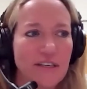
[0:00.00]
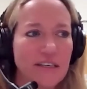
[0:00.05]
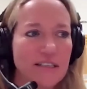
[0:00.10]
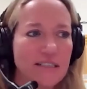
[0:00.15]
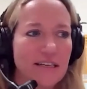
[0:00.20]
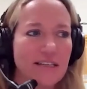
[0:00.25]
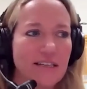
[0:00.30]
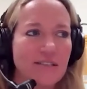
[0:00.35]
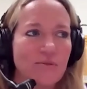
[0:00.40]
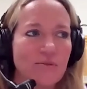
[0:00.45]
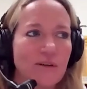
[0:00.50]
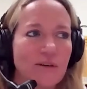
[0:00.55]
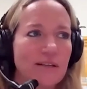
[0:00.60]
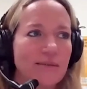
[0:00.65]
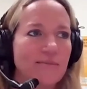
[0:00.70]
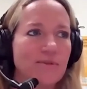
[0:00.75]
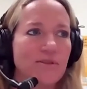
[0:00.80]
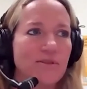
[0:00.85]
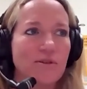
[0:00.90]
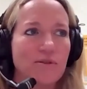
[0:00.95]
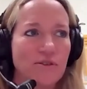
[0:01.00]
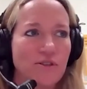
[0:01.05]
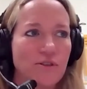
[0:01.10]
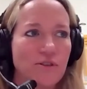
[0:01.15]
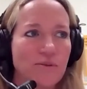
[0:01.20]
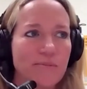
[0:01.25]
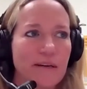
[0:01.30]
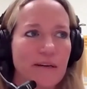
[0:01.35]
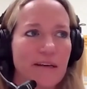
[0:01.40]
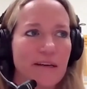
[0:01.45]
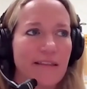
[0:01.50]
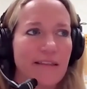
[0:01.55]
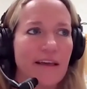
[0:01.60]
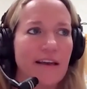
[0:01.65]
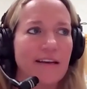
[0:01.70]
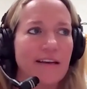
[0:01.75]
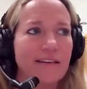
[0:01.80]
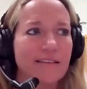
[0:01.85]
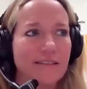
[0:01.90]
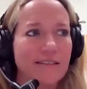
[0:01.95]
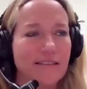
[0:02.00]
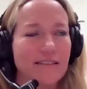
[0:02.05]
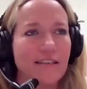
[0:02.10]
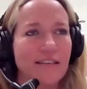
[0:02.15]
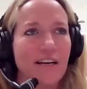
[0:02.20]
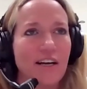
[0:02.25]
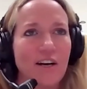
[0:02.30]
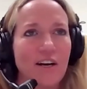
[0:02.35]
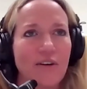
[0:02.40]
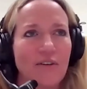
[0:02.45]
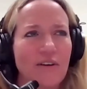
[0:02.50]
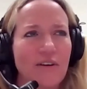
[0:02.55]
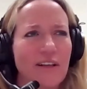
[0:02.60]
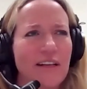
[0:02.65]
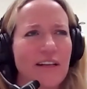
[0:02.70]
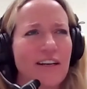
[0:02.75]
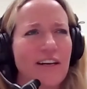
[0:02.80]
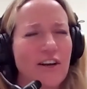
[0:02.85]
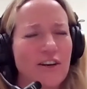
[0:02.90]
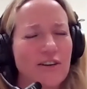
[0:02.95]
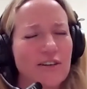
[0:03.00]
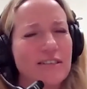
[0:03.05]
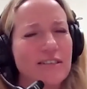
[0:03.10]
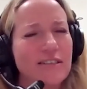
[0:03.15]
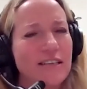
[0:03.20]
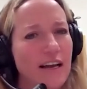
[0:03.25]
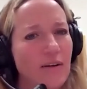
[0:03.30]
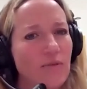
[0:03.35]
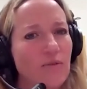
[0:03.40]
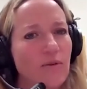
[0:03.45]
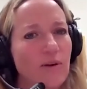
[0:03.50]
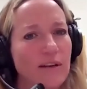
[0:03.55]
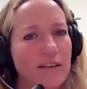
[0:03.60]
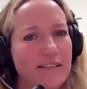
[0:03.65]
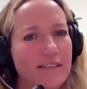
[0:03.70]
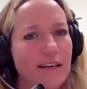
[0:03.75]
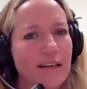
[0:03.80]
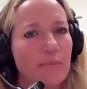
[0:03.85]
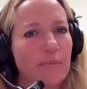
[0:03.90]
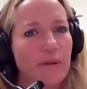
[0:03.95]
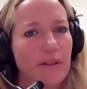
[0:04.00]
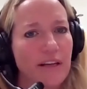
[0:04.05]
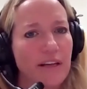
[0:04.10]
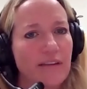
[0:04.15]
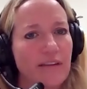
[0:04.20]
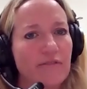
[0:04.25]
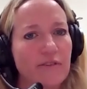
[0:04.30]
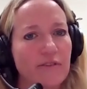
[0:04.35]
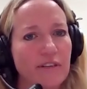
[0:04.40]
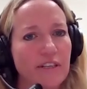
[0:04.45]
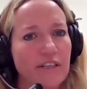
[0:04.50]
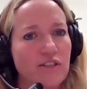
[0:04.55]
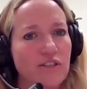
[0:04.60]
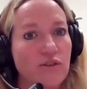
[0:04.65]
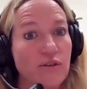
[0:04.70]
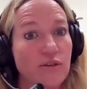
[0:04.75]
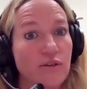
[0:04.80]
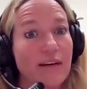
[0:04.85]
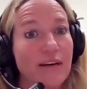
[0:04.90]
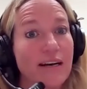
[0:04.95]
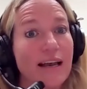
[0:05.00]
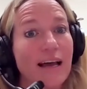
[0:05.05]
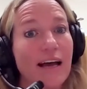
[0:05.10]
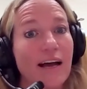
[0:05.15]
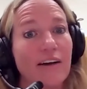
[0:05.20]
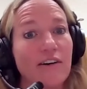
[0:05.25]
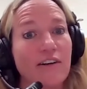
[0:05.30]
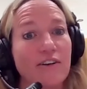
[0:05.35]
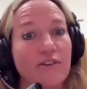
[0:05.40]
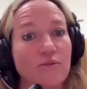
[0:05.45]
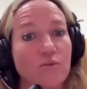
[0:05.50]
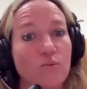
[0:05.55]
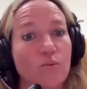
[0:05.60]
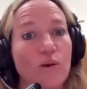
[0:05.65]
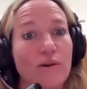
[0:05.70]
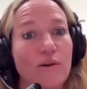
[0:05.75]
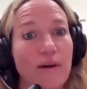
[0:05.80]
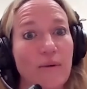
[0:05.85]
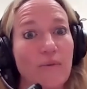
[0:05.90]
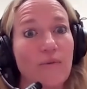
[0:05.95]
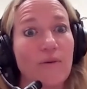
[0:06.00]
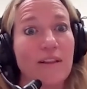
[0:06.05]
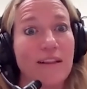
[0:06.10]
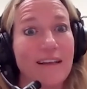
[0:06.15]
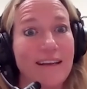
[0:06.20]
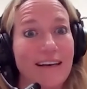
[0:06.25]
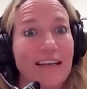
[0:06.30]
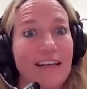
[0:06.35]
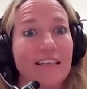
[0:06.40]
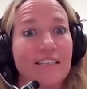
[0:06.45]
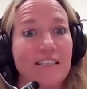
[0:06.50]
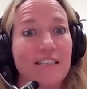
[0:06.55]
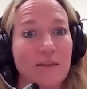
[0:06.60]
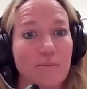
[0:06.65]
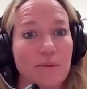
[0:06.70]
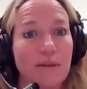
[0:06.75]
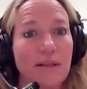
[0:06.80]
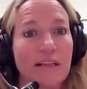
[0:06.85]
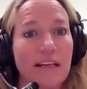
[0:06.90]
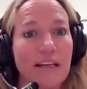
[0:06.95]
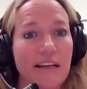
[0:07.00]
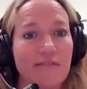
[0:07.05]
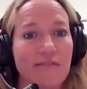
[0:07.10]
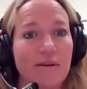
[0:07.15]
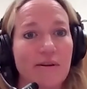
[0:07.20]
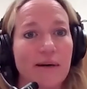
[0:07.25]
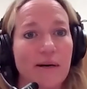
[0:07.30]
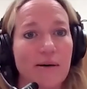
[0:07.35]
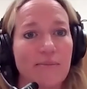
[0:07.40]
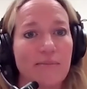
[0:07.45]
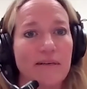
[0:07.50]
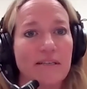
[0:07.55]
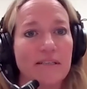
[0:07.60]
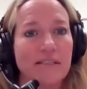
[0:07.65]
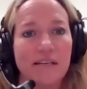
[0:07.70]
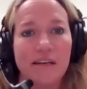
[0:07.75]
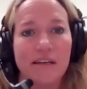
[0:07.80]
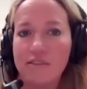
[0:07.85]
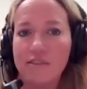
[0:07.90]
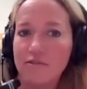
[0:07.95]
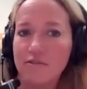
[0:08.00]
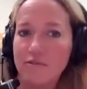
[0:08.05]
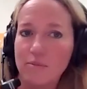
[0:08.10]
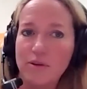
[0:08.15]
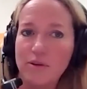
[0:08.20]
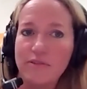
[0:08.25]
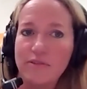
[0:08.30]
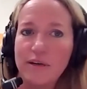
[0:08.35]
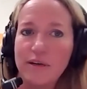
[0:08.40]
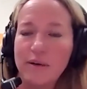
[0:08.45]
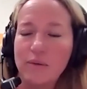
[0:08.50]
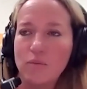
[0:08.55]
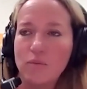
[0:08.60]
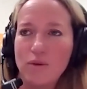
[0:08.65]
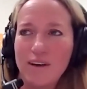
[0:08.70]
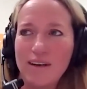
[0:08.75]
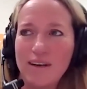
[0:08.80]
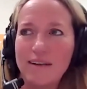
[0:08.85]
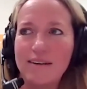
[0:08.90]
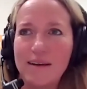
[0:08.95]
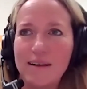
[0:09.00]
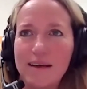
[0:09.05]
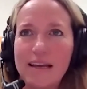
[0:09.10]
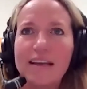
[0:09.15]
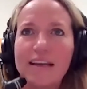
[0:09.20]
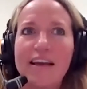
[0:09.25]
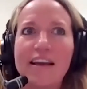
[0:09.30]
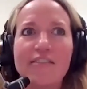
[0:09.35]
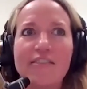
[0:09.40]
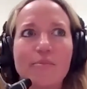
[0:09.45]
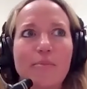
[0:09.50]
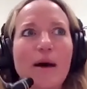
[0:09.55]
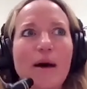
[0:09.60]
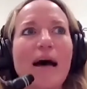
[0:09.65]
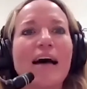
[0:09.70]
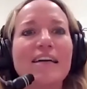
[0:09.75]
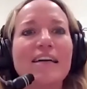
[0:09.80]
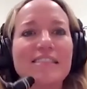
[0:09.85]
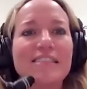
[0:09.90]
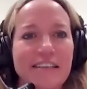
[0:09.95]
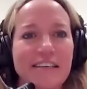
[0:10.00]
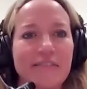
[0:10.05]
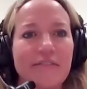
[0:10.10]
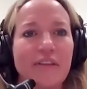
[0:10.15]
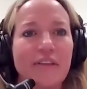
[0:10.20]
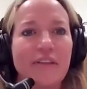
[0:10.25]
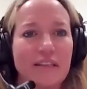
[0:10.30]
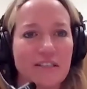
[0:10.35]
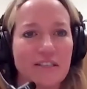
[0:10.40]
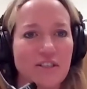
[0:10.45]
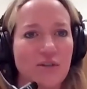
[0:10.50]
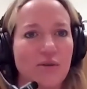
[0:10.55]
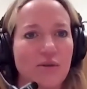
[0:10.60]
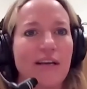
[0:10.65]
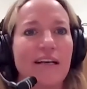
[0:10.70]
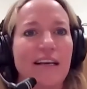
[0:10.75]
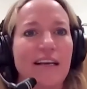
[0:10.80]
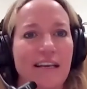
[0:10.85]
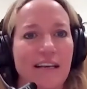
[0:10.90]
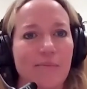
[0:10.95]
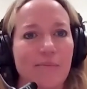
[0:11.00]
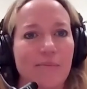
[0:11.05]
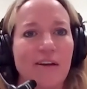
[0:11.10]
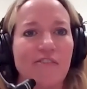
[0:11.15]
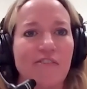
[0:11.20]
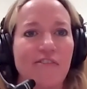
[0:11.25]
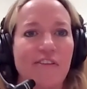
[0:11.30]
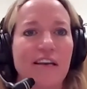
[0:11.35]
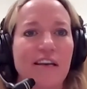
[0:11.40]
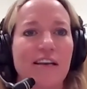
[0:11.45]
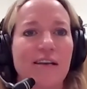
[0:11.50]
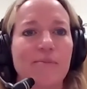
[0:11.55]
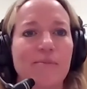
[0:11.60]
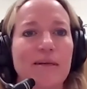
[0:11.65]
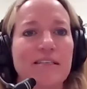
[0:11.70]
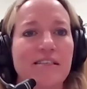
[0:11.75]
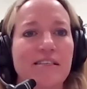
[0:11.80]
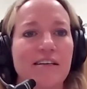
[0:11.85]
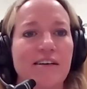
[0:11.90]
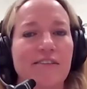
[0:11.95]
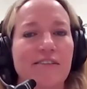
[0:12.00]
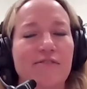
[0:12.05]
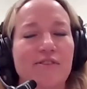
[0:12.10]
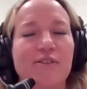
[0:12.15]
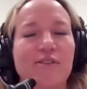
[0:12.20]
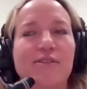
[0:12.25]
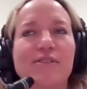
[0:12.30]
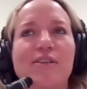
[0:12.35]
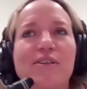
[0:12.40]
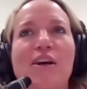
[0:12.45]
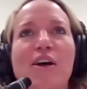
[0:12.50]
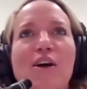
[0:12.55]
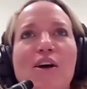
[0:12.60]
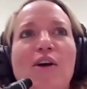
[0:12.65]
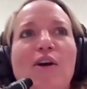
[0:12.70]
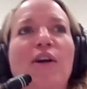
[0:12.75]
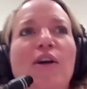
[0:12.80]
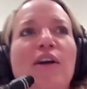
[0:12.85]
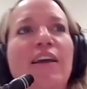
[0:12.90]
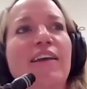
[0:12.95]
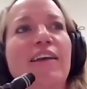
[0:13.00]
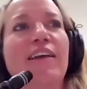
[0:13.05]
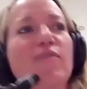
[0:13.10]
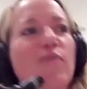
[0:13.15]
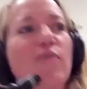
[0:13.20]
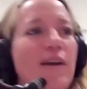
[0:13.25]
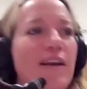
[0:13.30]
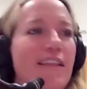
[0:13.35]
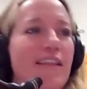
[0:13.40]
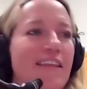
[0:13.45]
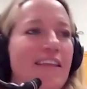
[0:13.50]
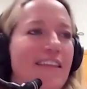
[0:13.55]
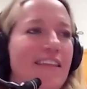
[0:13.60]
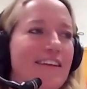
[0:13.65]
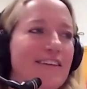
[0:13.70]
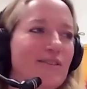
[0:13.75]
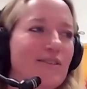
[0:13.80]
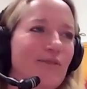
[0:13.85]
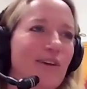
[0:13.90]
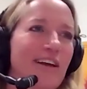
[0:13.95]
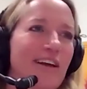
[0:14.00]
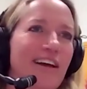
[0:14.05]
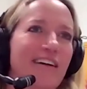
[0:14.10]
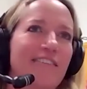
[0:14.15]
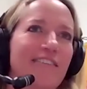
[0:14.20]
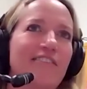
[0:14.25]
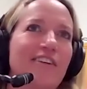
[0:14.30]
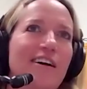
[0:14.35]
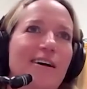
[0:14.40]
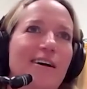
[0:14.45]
test well, I'm so stupid. And then it's really, no, is that belief really true? And what do I really need to believe about myself moving, and what kind of positive things do I need to be feeding myself? So it's kind of one of the things we have